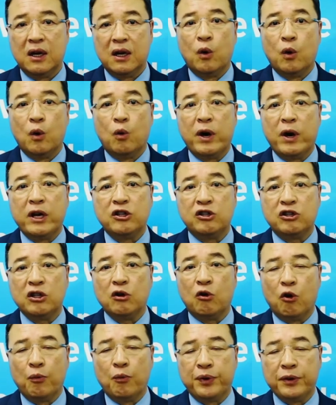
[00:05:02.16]
When she
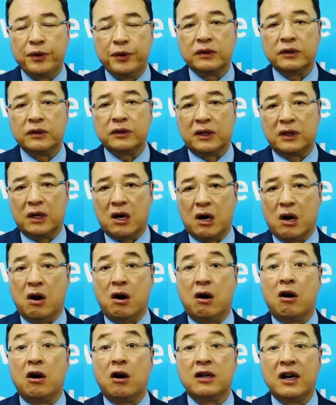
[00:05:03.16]
opened uh,
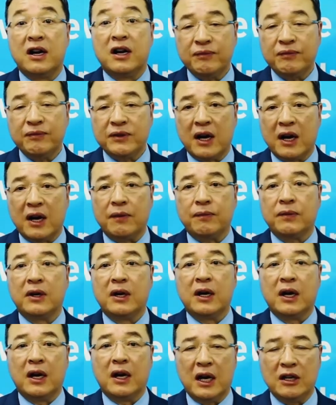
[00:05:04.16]
her laptop
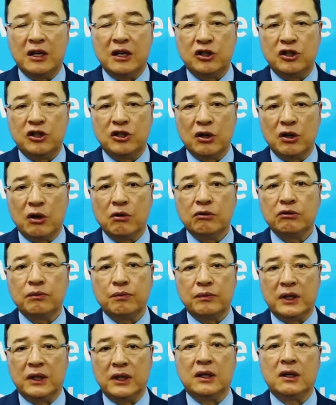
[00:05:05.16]
and showed
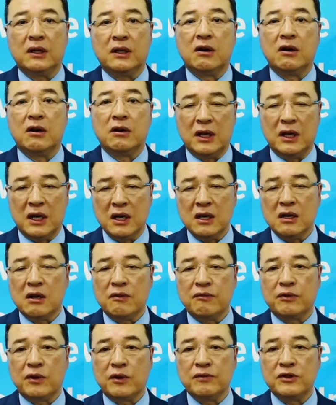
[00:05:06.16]
me her income
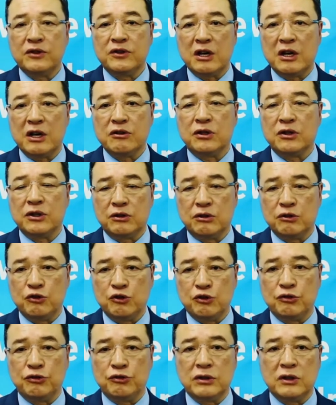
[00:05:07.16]
from January to
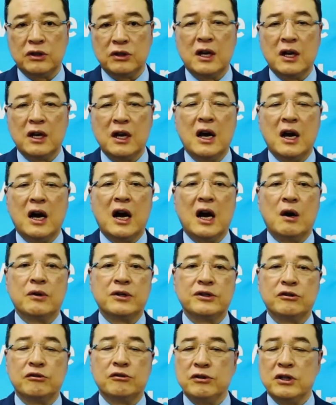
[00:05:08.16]
June, I was
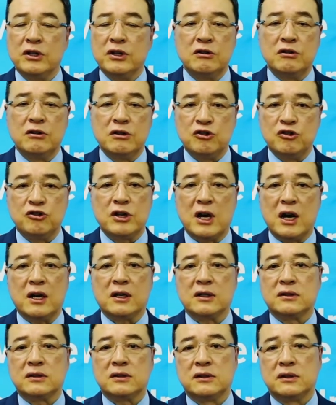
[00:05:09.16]
really
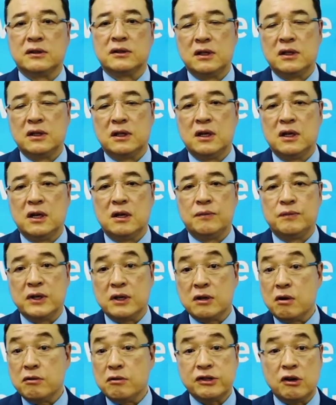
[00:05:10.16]
shocked,
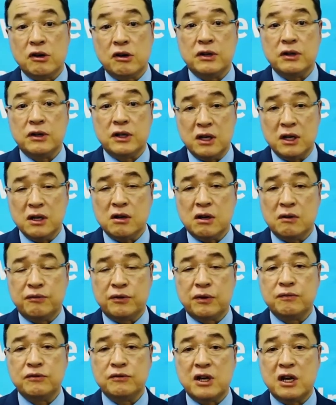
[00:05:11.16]
because her income
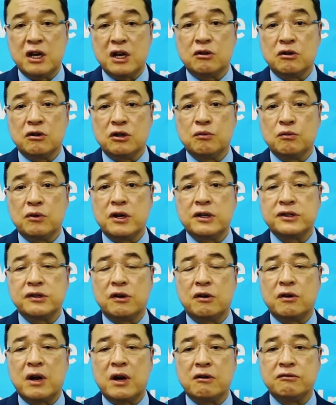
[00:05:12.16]
from January was
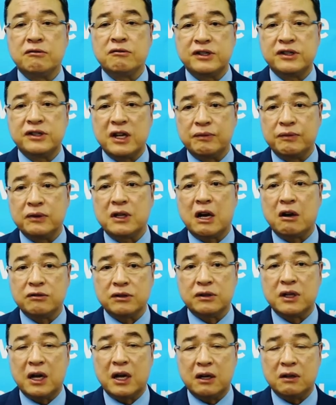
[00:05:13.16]
around seven thousand
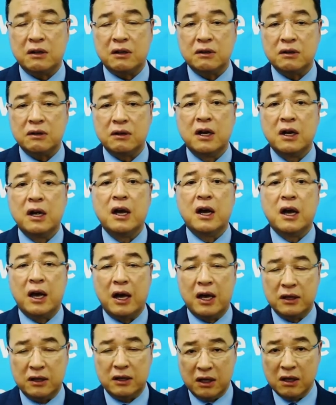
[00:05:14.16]
dollars
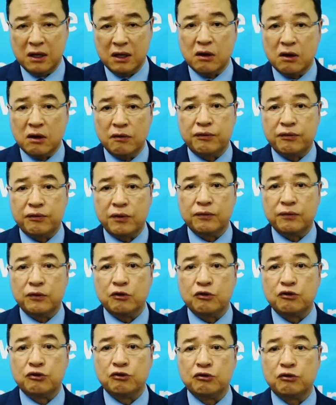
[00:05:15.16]
and income from the
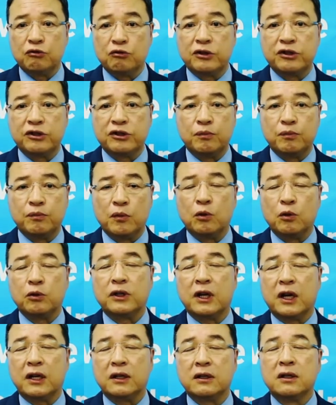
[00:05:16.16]
June was more
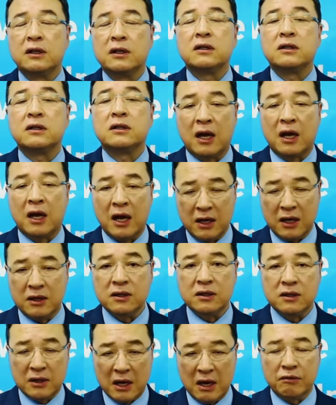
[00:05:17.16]
than ten
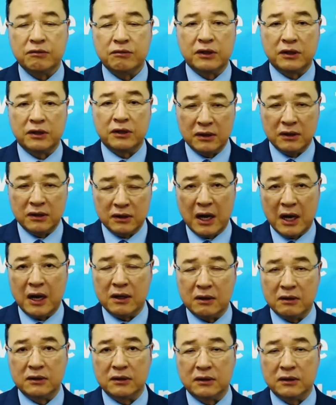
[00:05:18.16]
thousand dollars.